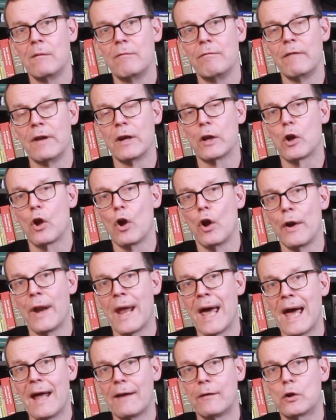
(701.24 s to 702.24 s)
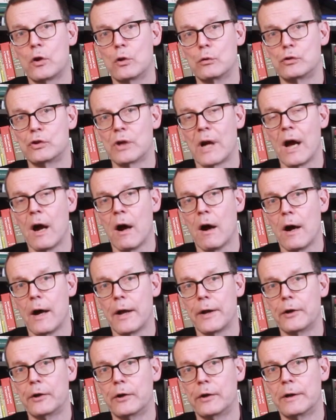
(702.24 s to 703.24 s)
when Köln had to try
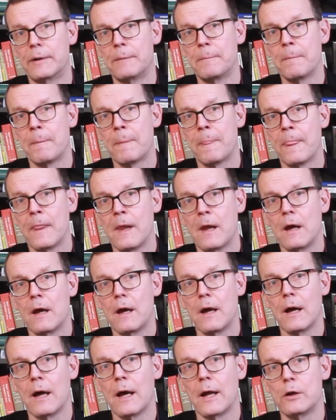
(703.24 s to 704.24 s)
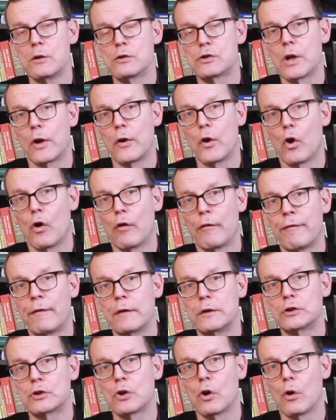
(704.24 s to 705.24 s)
harder, Düsseldorf
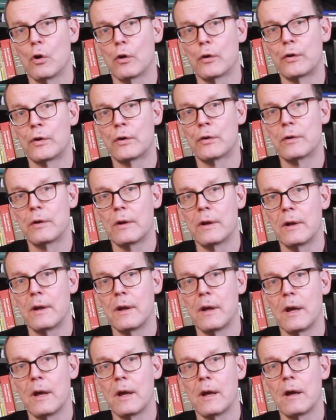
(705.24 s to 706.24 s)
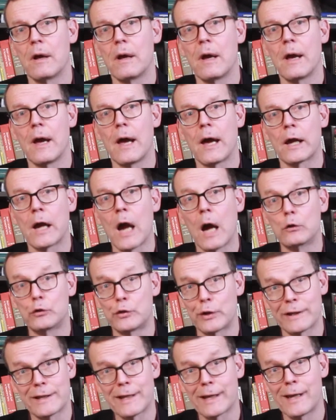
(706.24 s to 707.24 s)
scored a
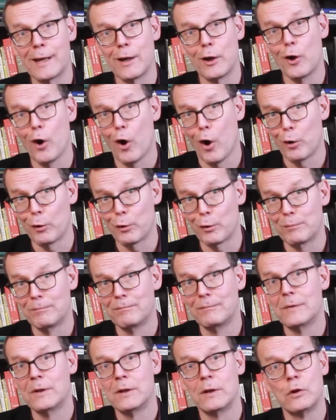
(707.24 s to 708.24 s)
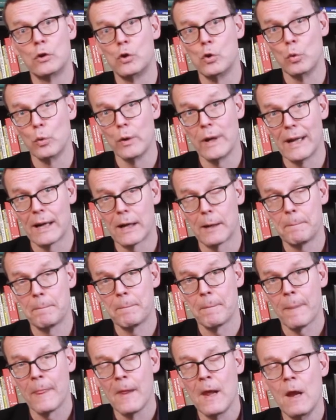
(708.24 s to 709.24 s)
counter-attacking goal, 2-0.
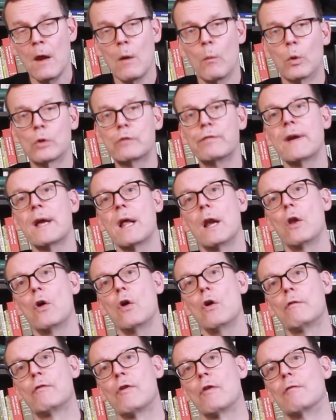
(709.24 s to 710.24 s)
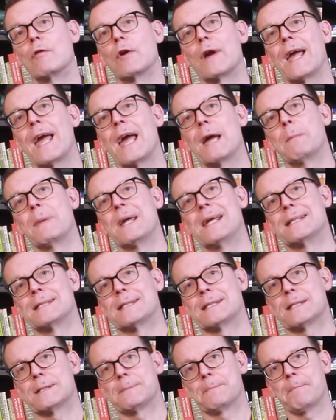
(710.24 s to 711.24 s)
What we can learn from the game
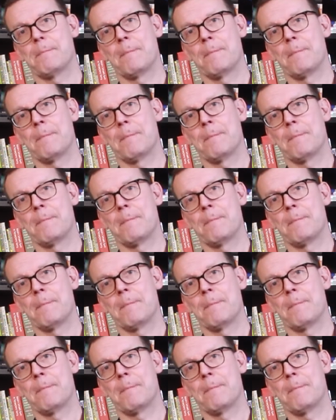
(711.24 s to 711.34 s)
is,